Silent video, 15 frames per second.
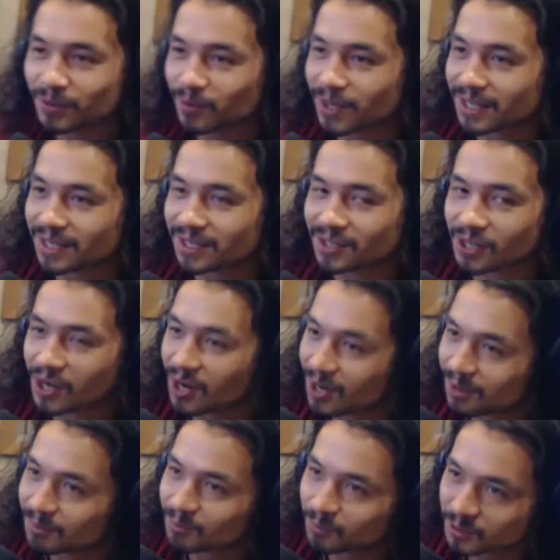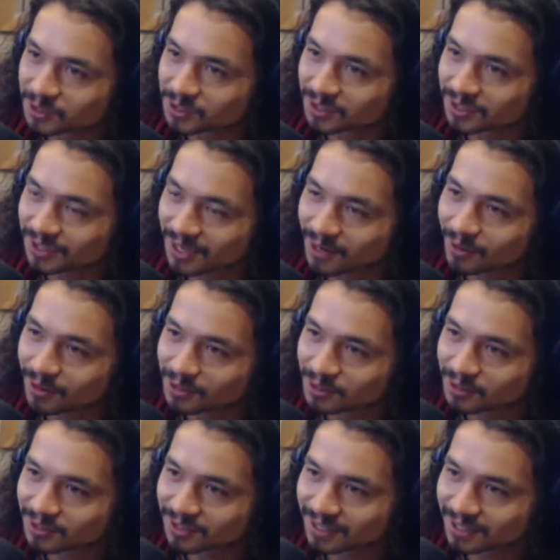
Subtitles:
when Tom was a character